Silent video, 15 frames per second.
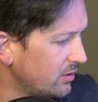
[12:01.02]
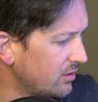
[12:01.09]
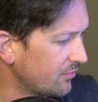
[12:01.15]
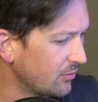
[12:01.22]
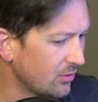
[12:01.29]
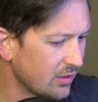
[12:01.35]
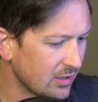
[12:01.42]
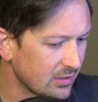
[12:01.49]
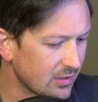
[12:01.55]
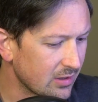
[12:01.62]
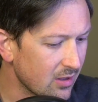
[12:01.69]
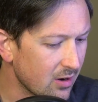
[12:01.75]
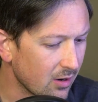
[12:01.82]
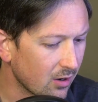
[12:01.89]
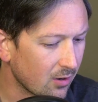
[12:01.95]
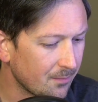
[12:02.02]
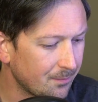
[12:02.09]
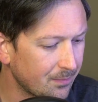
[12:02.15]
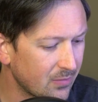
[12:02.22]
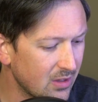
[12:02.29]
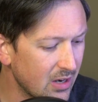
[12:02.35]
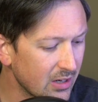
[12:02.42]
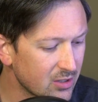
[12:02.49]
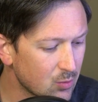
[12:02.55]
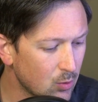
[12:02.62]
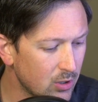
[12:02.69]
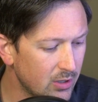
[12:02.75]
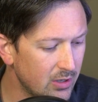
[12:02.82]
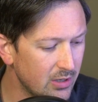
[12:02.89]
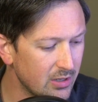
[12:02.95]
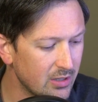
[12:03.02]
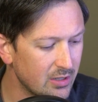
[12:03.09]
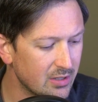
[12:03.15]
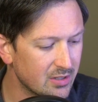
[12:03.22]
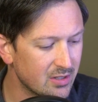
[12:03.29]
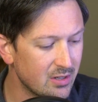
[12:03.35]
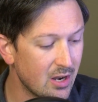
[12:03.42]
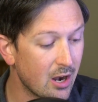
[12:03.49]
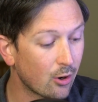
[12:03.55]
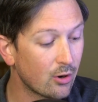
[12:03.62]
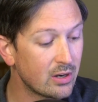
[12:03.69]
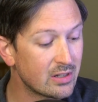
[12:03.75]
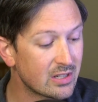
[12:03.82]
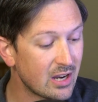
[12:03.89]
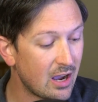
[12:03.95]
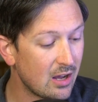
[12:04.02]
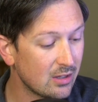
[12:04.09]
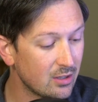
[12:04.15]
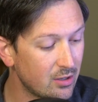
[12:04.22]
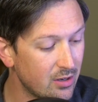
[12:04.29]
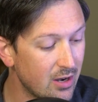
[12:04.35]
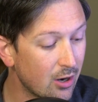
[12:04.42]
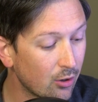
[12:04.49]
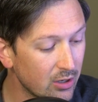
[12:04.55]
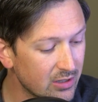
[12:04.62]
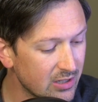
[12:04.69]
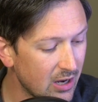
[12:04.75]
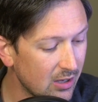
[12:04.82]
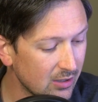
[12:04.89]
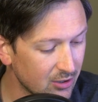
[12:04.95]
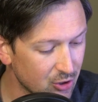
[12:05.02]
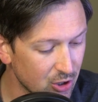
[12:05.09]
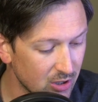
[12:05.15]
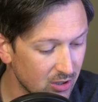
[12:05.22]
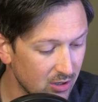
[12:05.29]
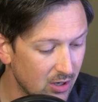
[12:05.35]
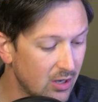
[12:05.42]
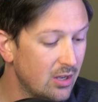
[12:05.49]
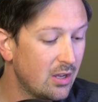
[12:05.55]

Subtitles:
in different things there. The next one is narratology